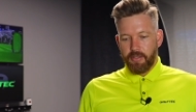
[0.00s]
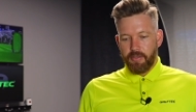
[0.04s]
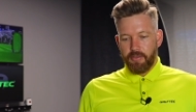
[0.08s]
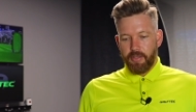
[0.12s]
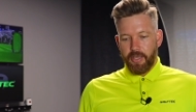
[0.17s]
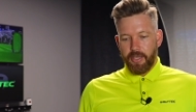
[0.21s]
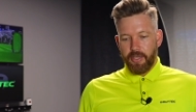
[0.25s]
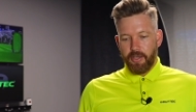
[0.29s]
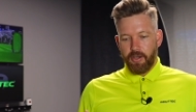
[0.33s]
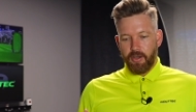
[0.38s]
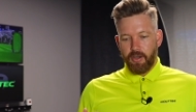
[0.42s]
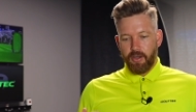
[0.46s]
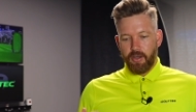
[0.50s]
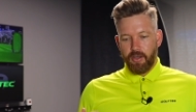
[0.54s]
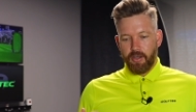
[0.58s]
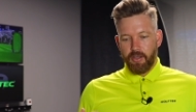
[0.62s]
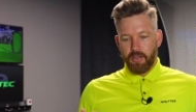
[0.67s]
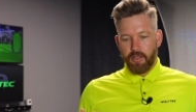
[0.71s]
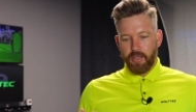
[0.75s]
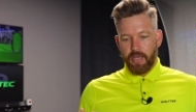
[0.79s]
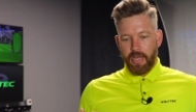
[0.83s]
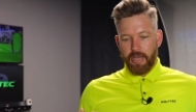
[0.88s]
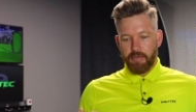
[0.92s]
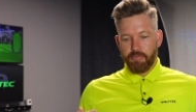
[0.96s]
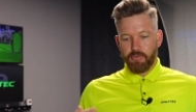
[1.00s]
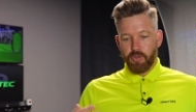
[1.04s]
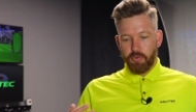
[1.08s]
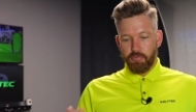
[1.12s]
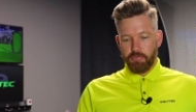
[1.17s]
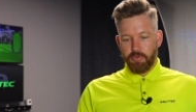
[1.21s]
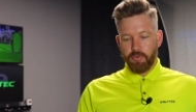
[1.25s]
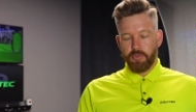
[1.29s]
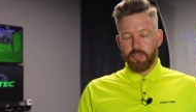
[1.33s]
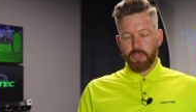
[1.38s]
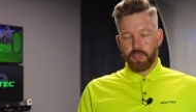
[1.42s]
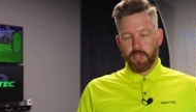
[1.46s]
They are have gone
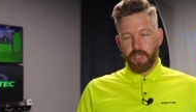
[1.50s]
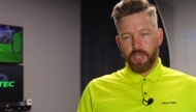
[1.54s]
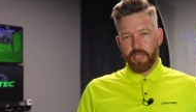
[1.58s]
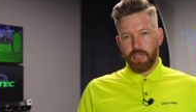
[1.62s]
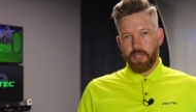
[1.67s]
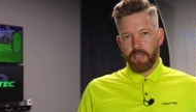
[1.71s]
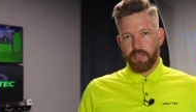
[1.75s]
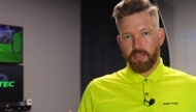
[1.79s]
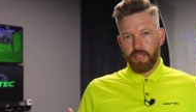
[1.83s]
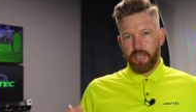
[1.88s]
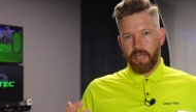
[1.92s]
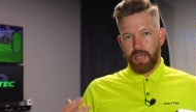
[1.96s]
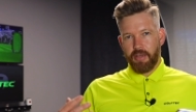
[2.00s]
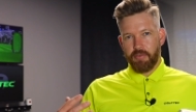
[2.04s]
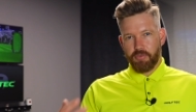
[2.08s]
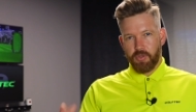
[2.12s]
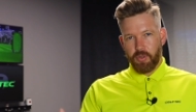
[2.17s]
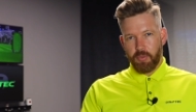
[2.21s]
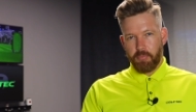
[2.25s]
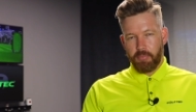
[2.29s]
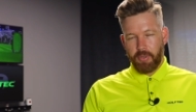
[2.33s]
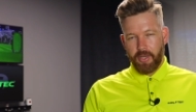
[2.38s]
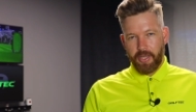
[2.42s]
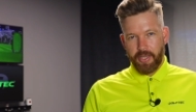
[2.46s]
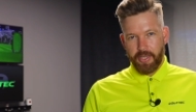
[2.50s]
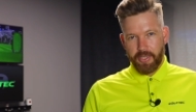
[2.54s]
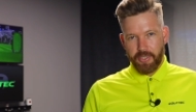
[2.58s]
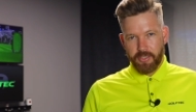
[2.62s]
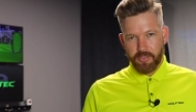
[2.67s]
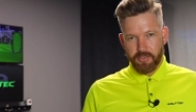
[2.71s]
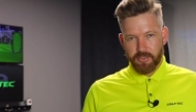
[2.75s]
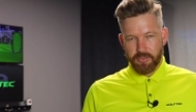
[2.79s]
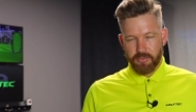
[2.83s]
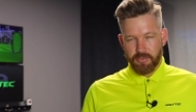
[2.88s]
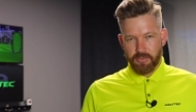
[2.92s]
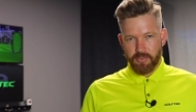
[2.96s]
through the training and they have got
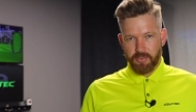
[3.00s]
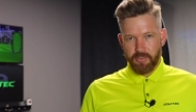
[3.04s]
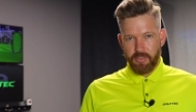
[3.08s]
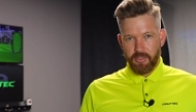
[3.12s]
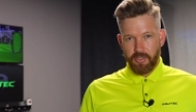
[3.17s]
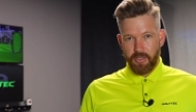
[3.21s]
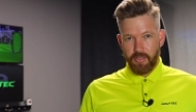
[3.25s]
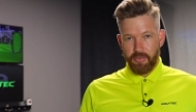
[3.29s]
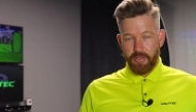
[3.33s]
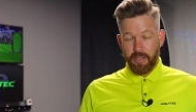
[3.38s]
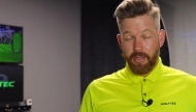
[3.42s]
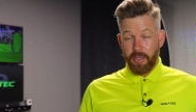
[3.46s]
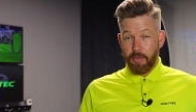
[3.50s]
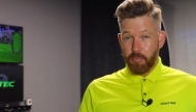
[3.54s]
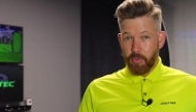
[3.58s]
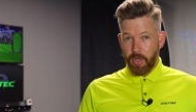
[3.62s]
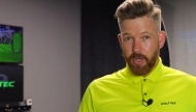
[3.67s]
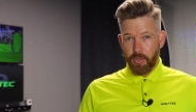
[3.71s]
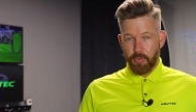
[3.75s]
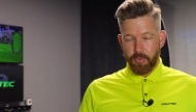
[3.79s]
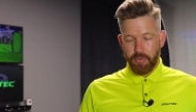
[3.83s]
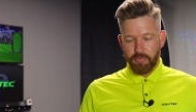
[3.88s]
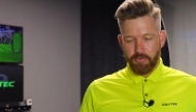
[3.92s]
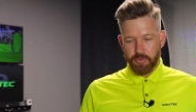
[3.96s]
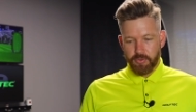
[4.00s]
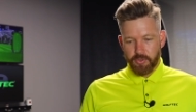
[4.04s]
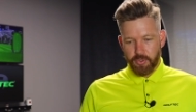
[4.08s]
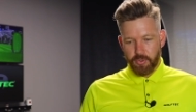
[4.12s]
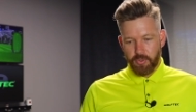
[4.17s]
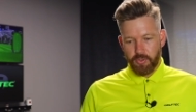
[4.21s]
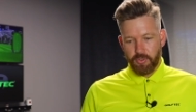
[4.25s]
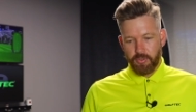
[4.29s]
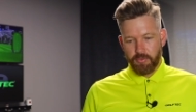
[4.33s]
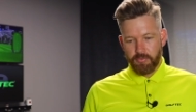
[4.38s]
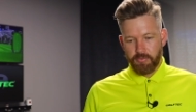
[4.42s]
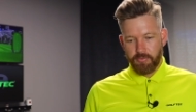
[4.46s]
players that they work with on
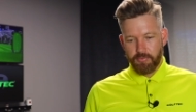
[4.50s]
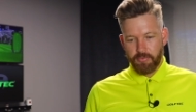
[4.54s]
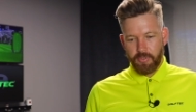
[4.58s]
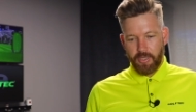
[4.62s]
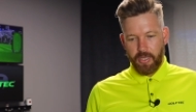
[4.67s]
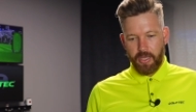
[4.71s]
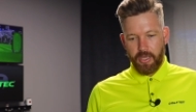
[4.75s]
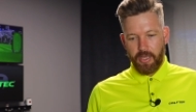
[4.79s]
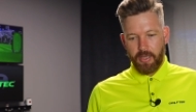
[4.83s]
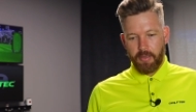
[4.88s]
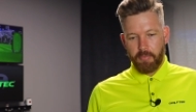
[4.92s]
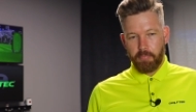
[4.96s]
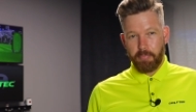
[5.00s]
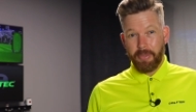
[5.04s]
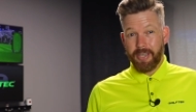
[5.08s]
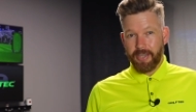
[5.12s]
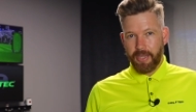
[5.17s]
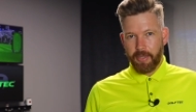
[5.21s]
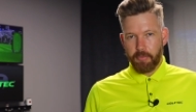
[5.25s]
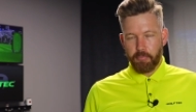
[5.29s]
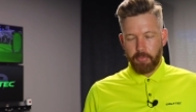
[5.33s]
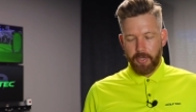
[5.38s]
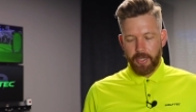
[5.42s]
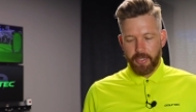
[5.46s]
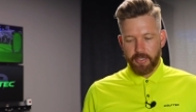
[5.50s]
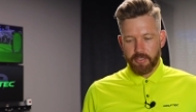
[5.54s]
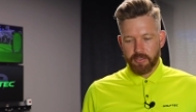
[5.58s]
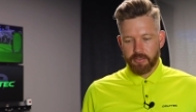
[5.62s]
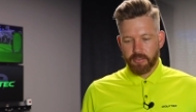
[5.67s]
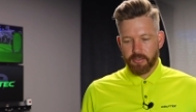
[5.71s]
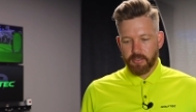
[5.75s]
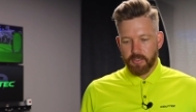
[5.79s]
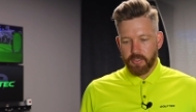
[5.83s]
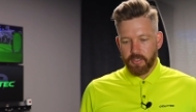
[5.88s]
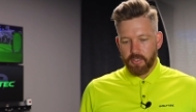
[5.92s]
tour, uh, big name players.